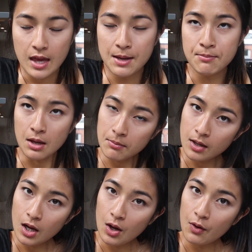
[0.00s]
In
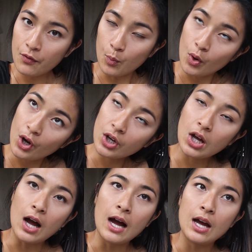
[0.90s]
Myanmar for
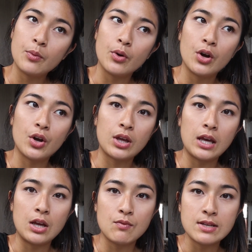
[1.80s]
work, I work
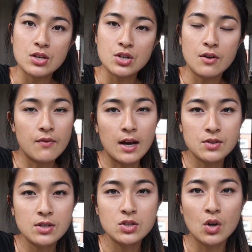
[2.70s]
in research and
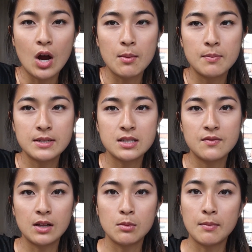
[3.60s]
advisory, so I'm a business
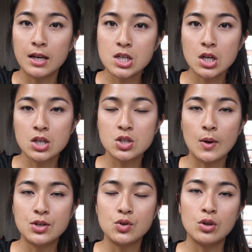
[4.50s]
development manager, so
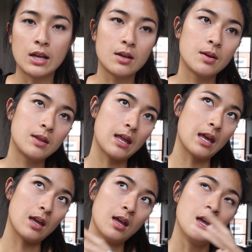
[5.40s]
I do like
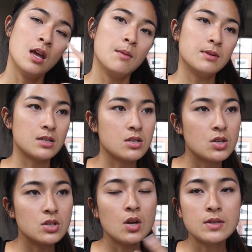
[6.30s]
the business
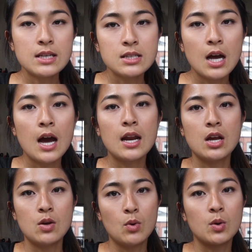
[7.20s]
consulting side,
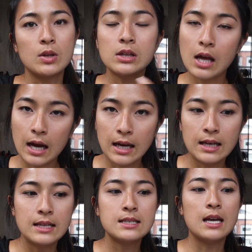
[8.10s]
I work with
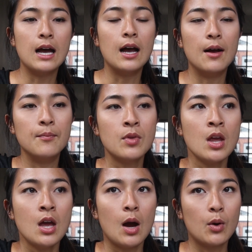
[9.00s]
clients, I
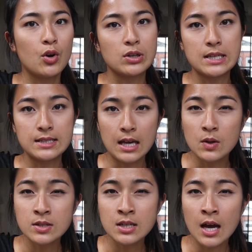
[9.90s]
work across the
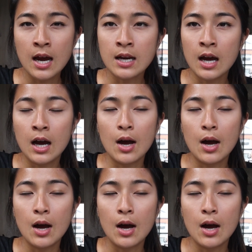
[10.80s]
sales side,